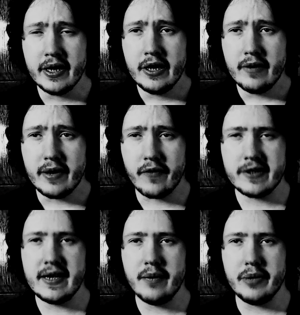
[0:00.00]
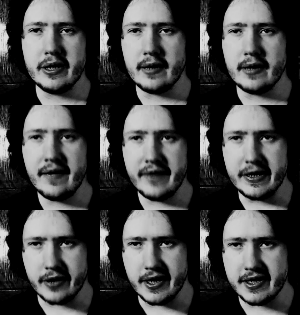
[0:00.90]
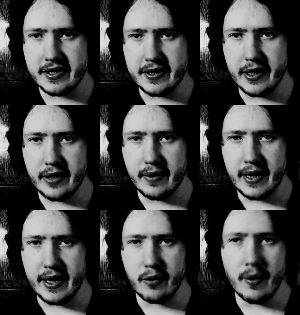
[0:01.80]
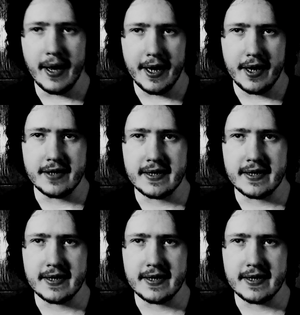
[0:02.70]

for example, the love interest, Gwen, it's